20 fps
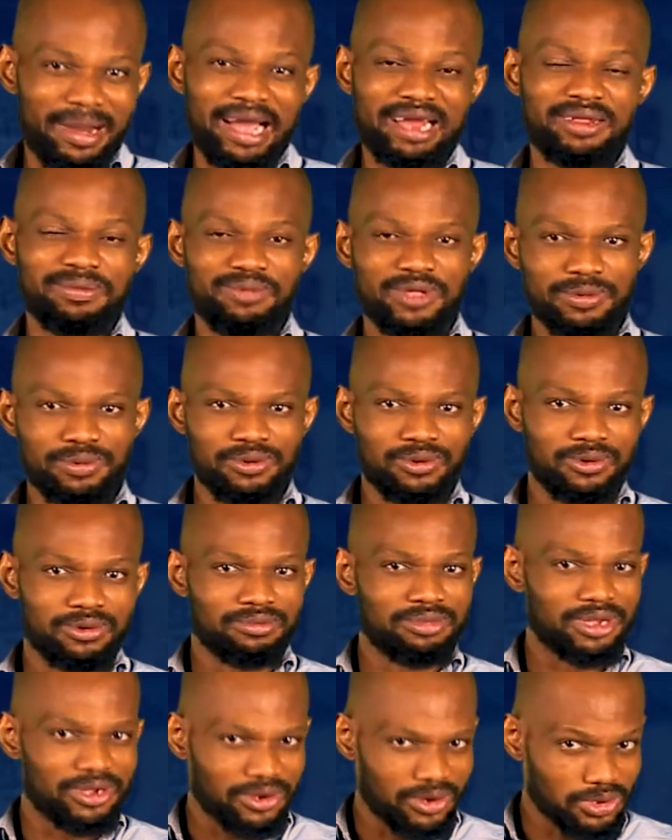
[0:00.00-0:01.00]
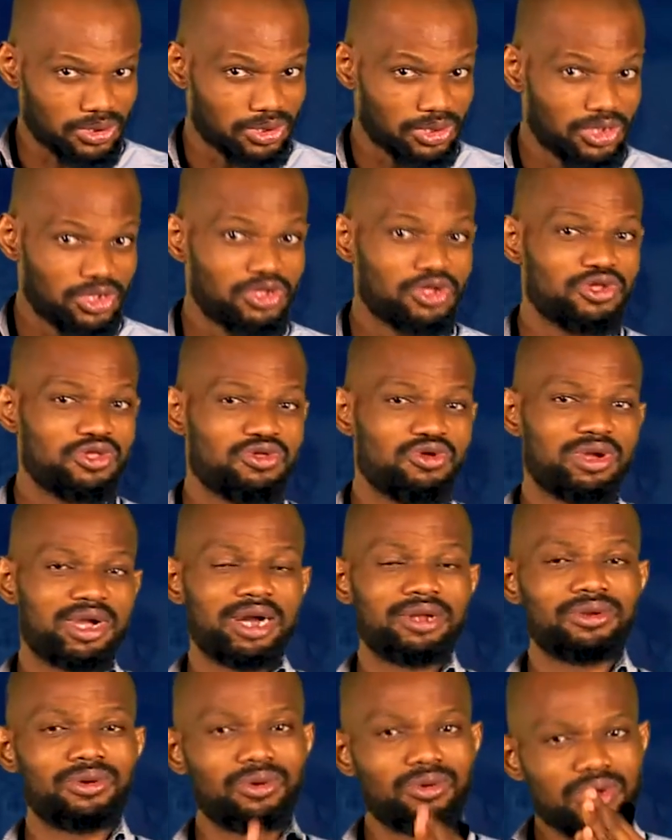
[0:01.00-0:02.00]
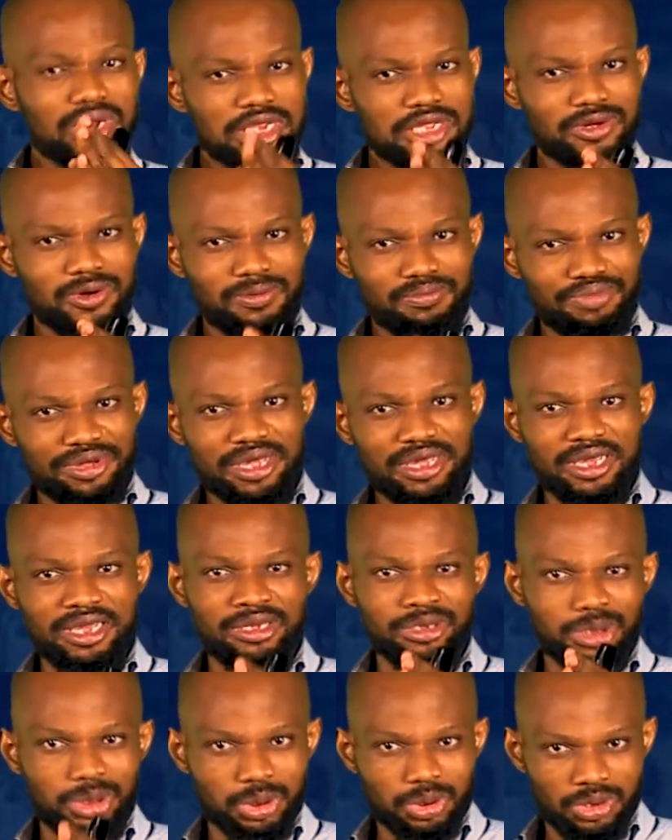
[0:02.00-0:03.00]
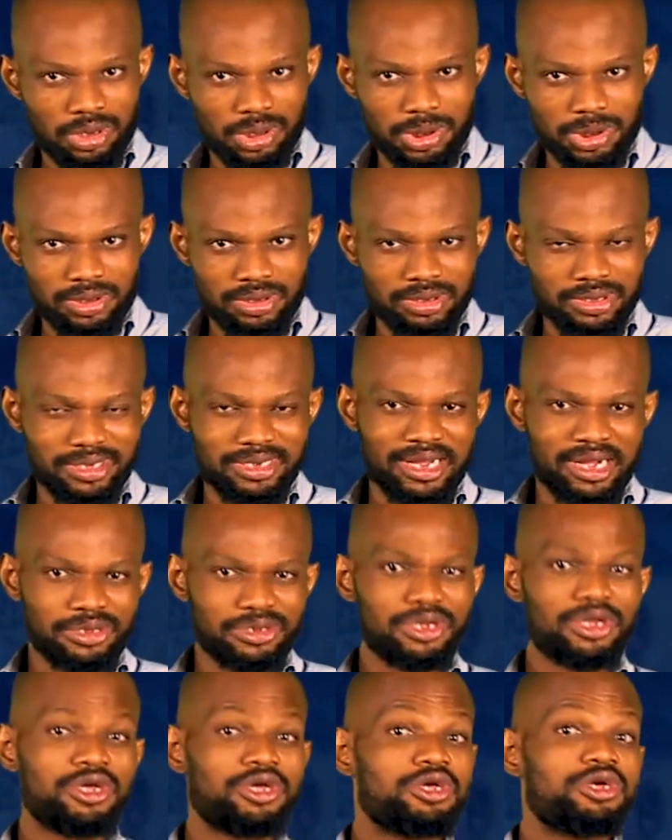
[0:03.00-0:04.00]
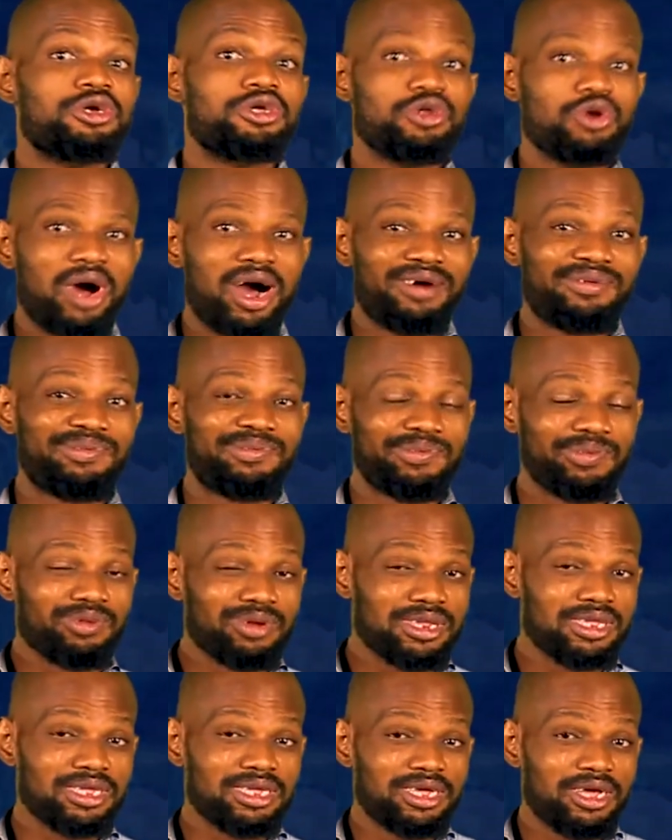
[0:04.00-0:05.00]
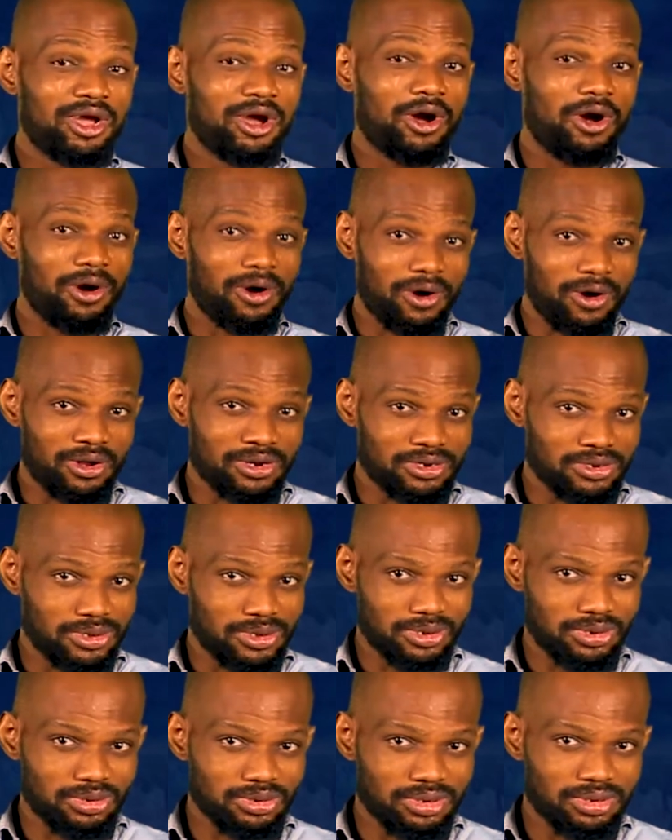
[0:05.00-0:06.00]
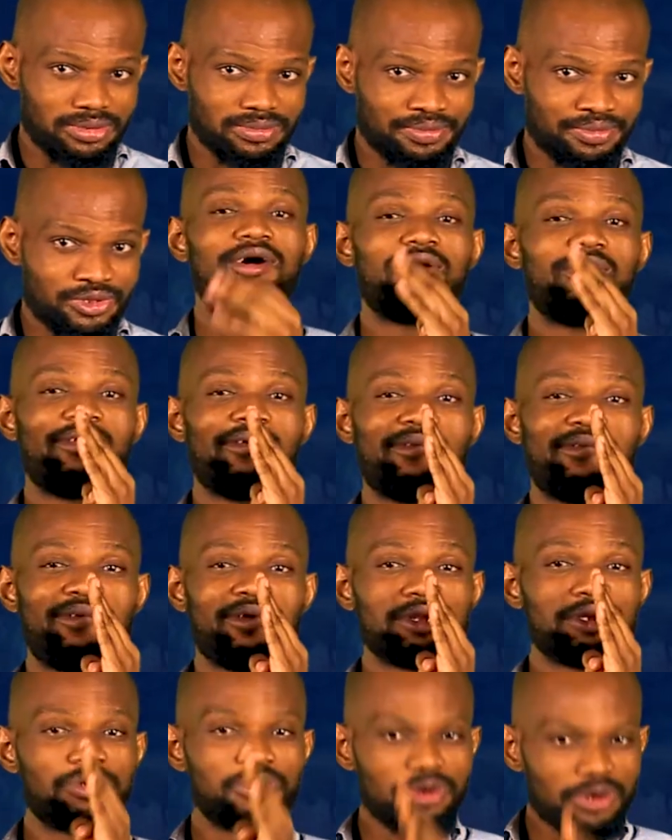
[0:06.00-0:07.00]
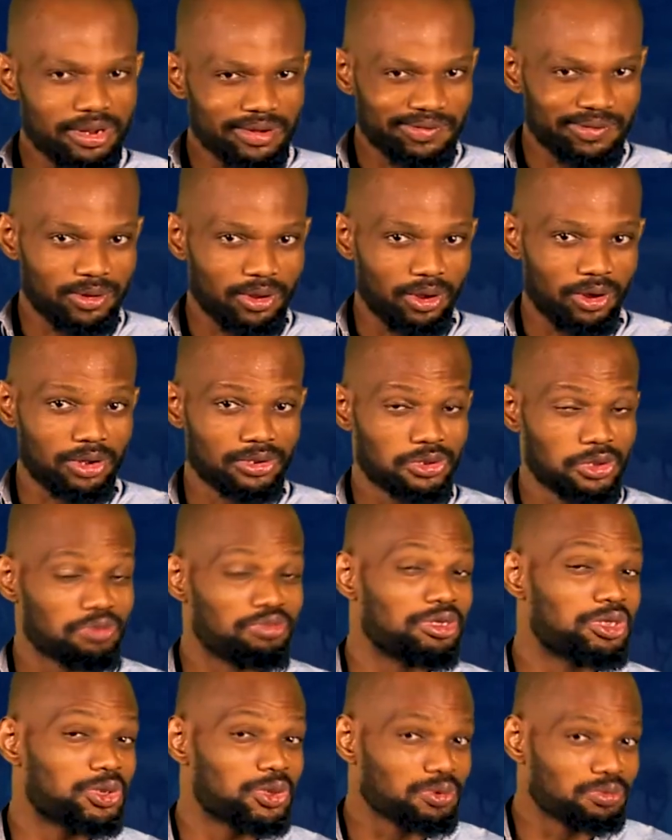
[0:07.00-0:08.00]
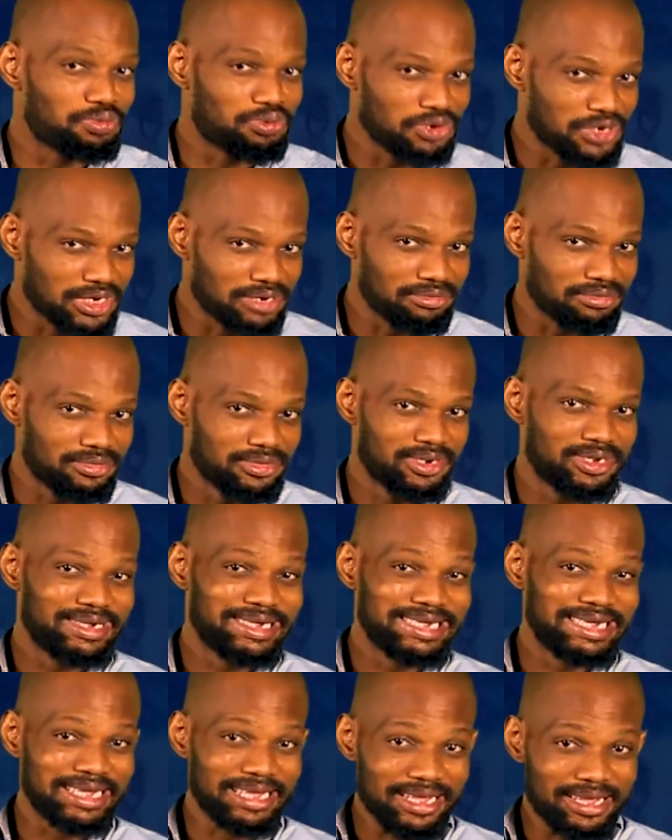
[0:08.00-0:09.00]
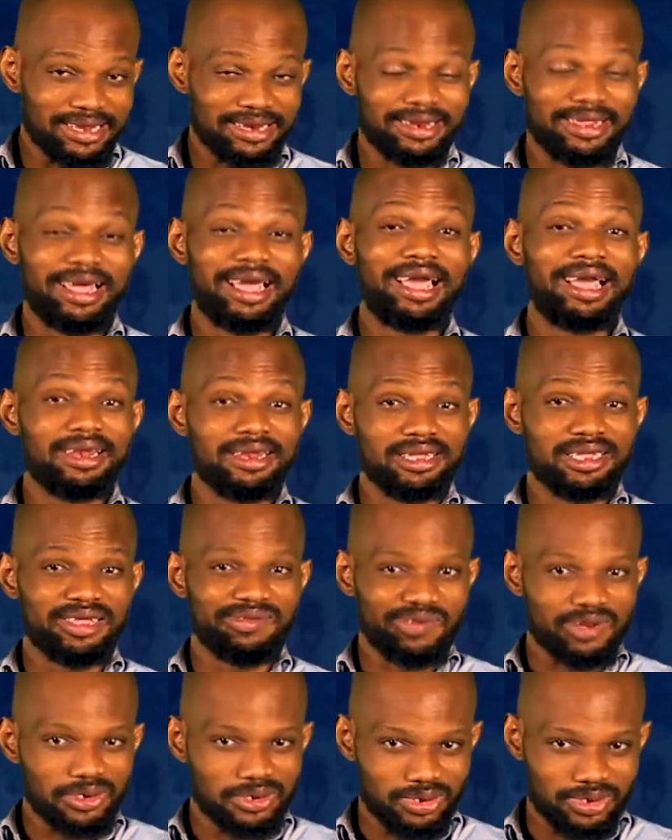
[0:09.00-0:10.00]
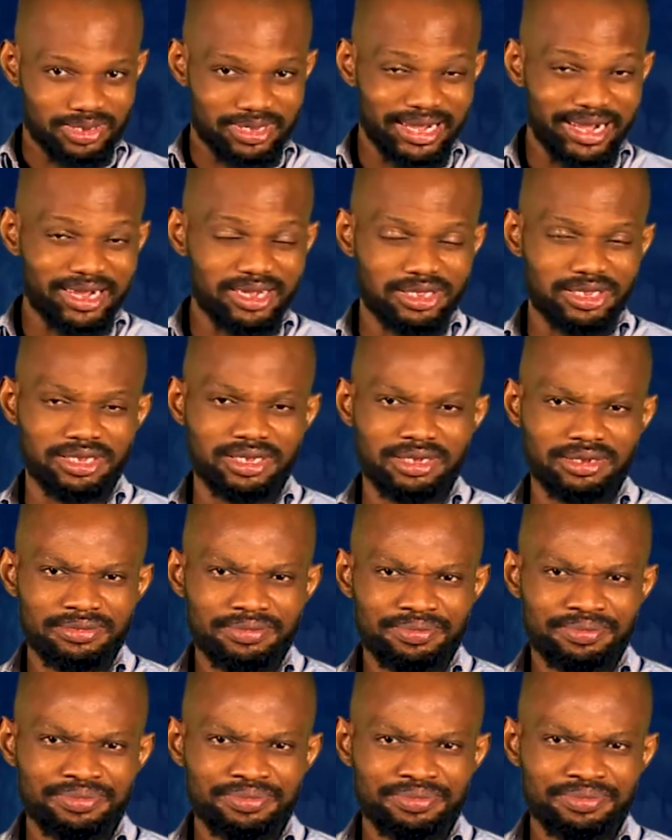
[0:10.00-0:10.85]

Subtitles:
by the people, because you can only obey instructions that you have fully understood. For the rule of law to be supreme in any given society,